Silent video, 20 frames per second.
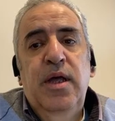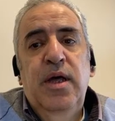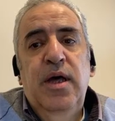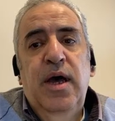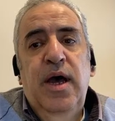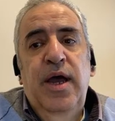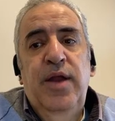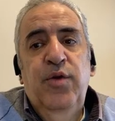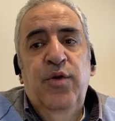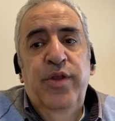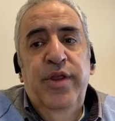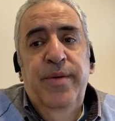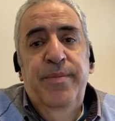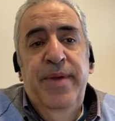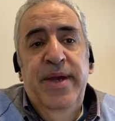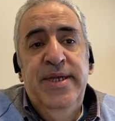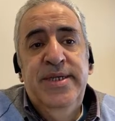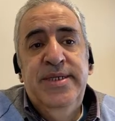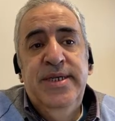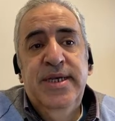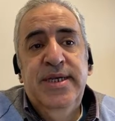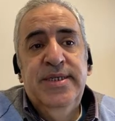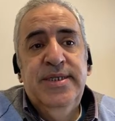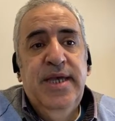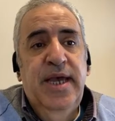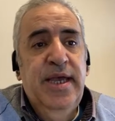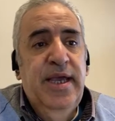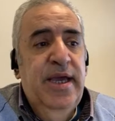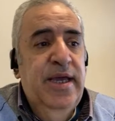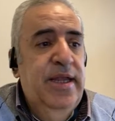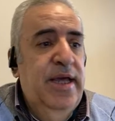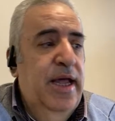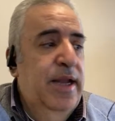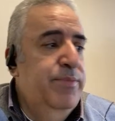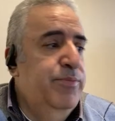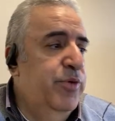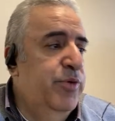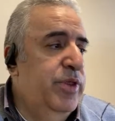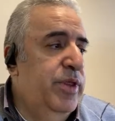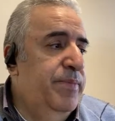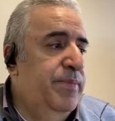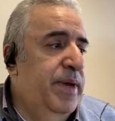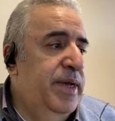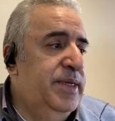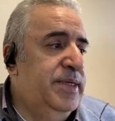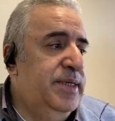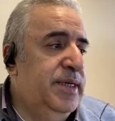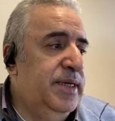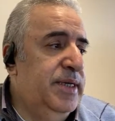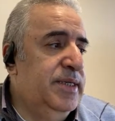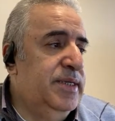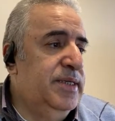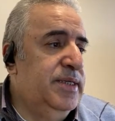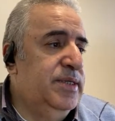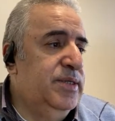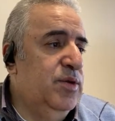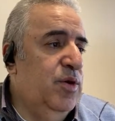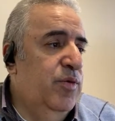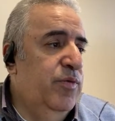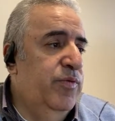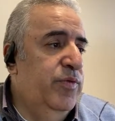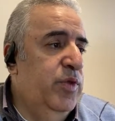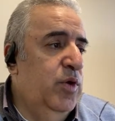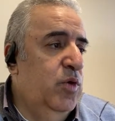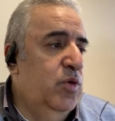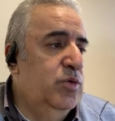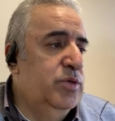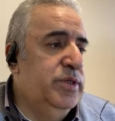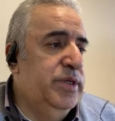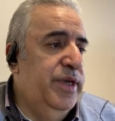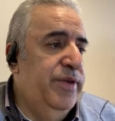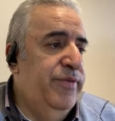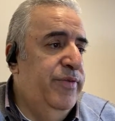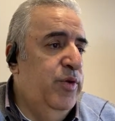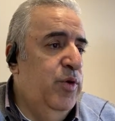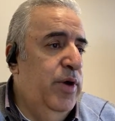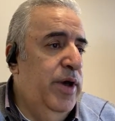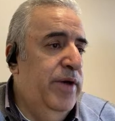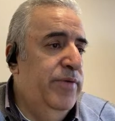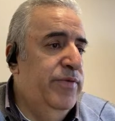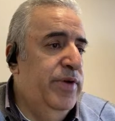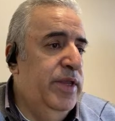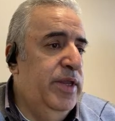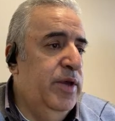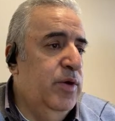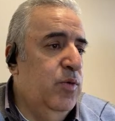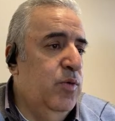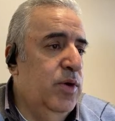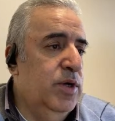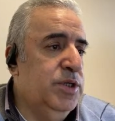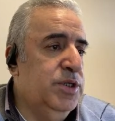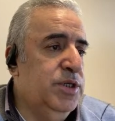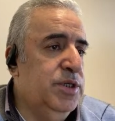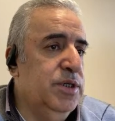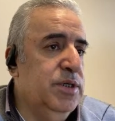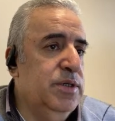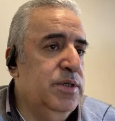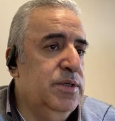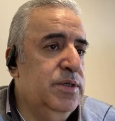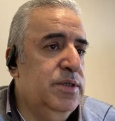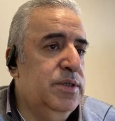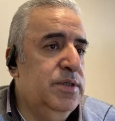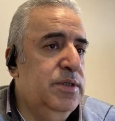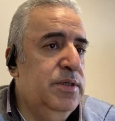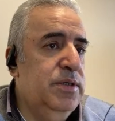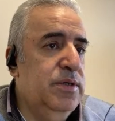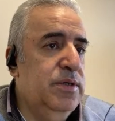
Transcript: I know the basics. I can help with the basics of those if you have any questions,